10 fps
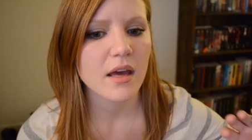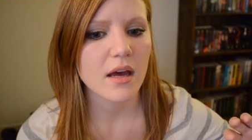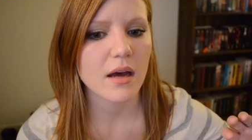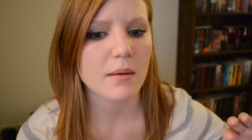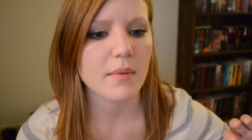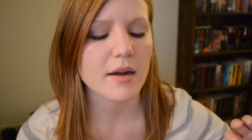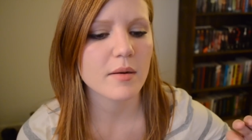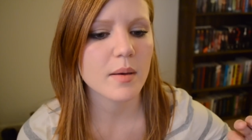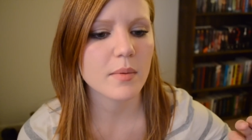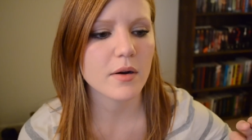I
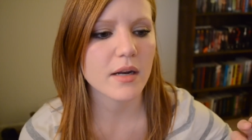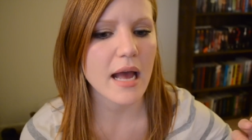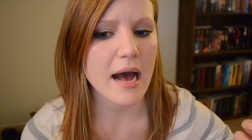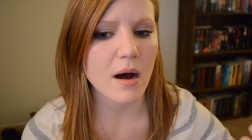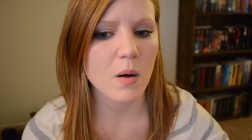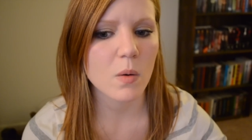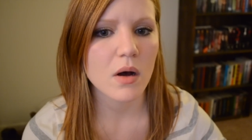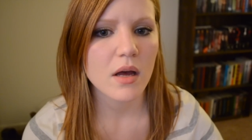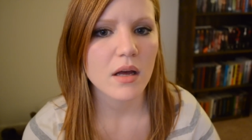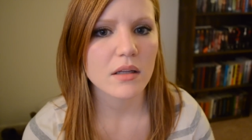remembered how
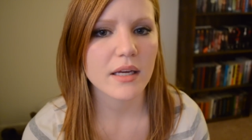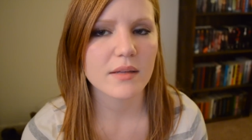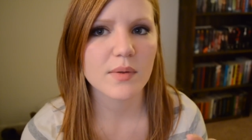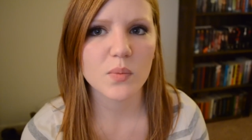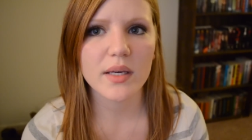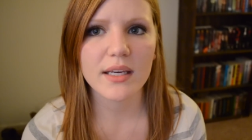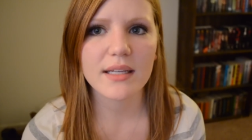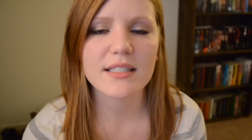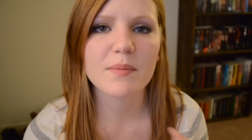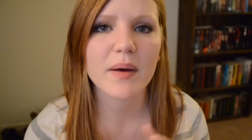like with Winky
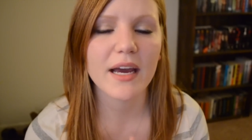and stuff,